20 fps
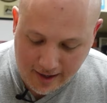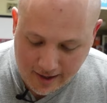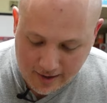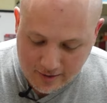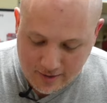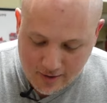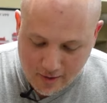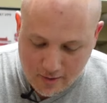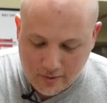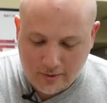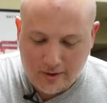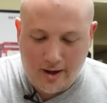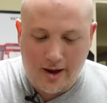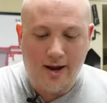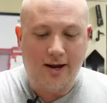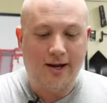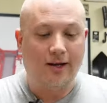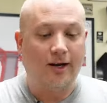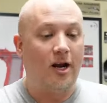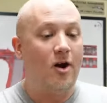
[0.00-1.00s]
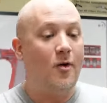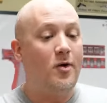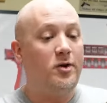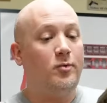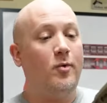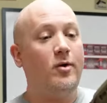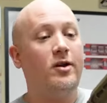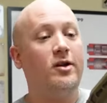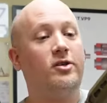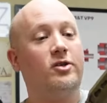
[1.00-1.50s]
and don't like, and I
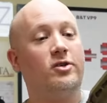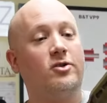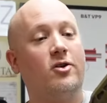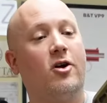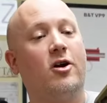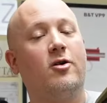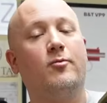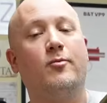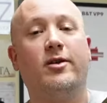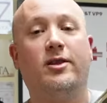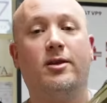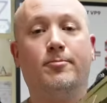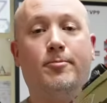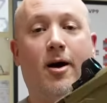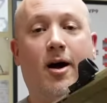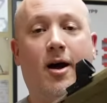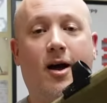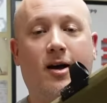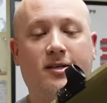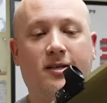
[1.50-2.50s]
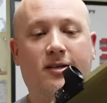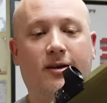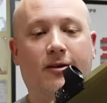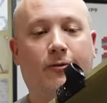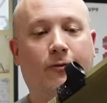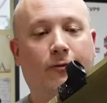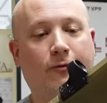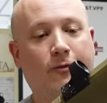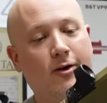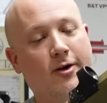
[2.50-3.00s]
always wanna start with the
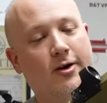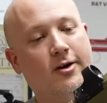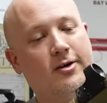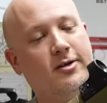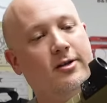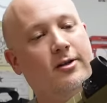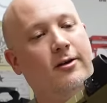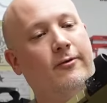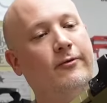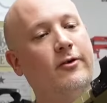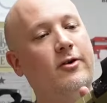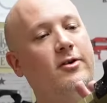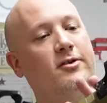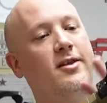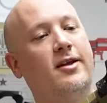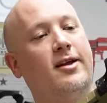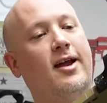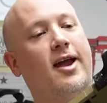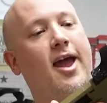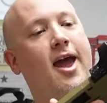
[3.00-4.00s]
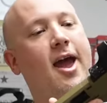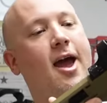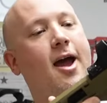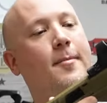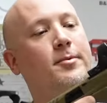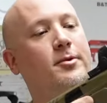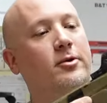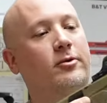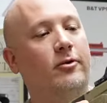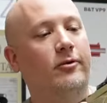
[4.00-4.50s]
positive first. And the first thing I
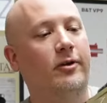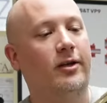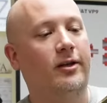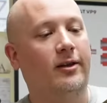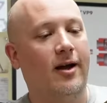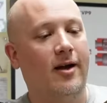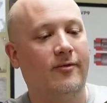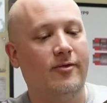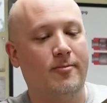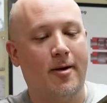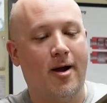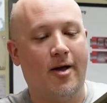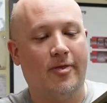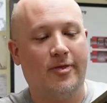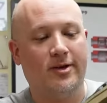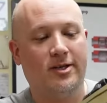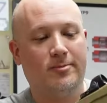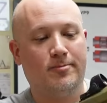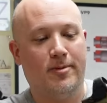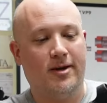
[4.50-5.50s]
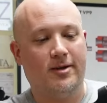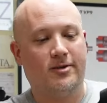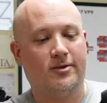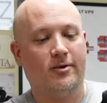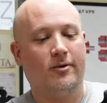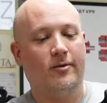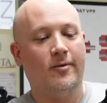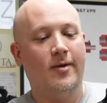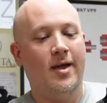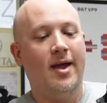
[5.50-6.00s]
absolutely love about this
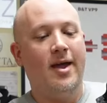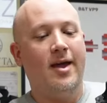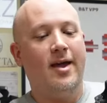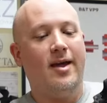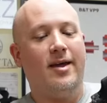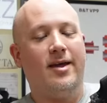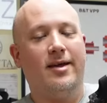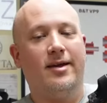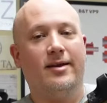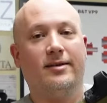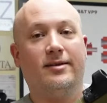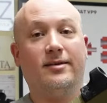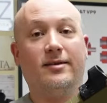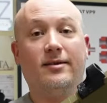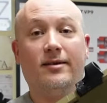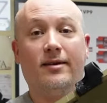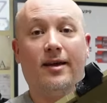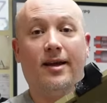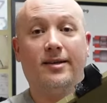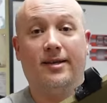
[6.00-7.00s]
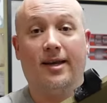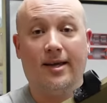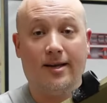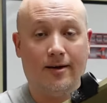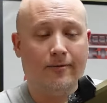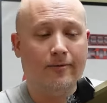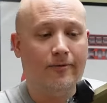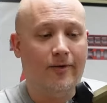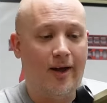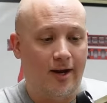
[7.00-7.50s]
pistol is its
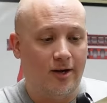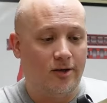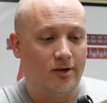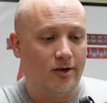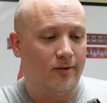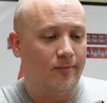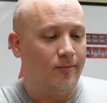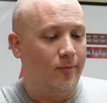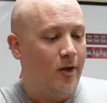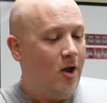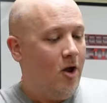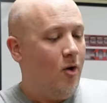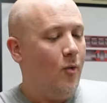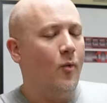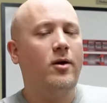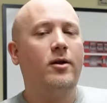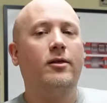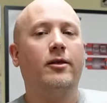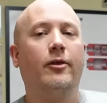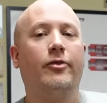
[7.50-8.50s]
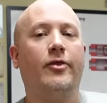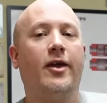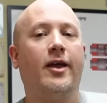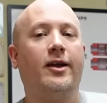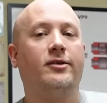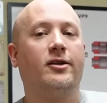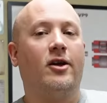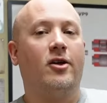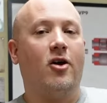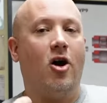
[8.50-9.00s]
innovation. One of the
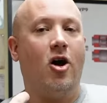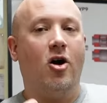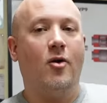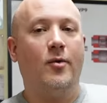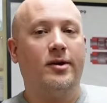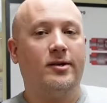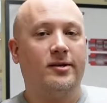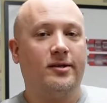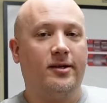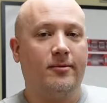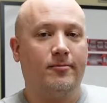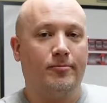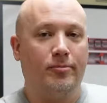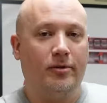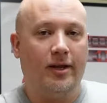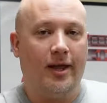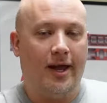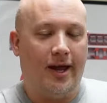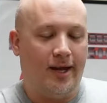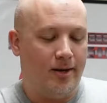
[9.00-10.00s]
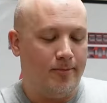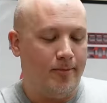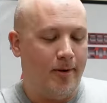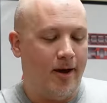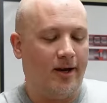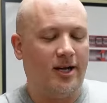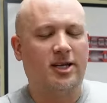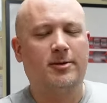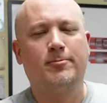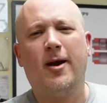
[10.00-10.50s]
things I always complain
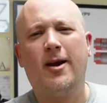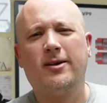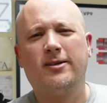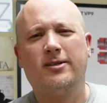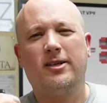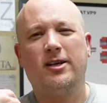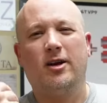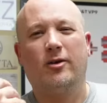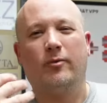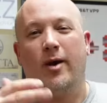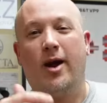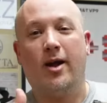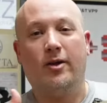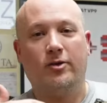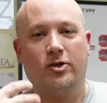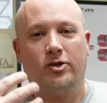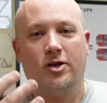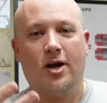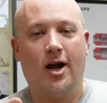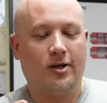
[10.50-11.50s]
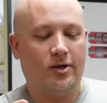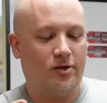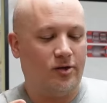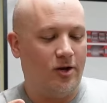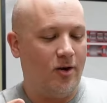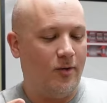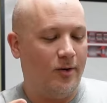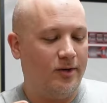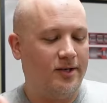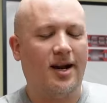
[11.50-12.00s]
about, especially around SHOT
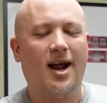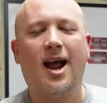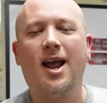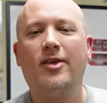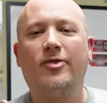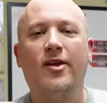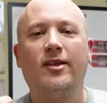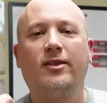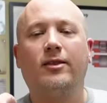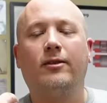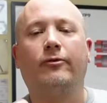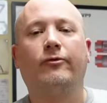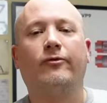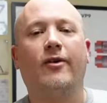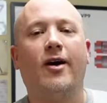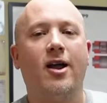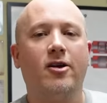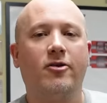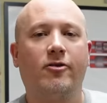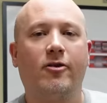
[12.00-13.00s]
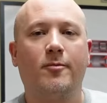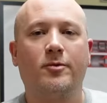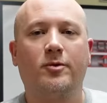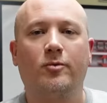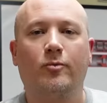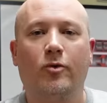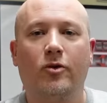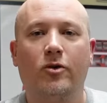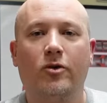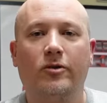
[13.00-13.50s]
Show, is that I think the firearms
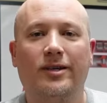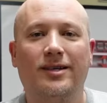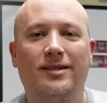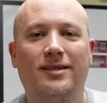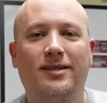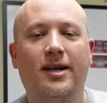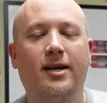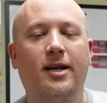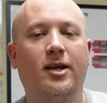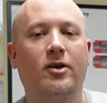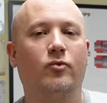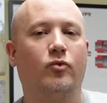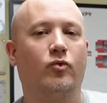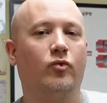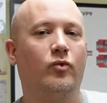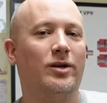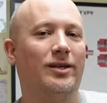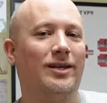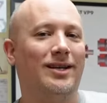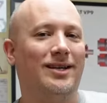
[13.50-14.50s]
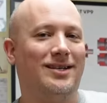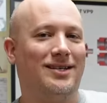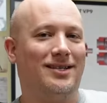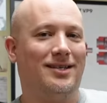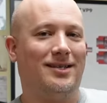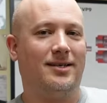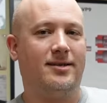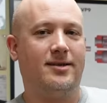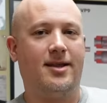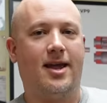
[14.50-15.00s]
world is getting really
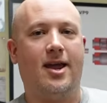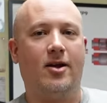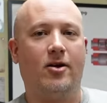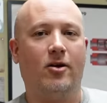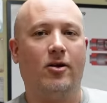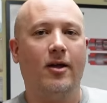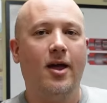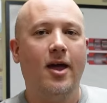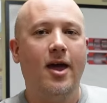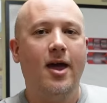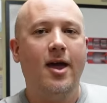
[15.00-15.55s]
stale.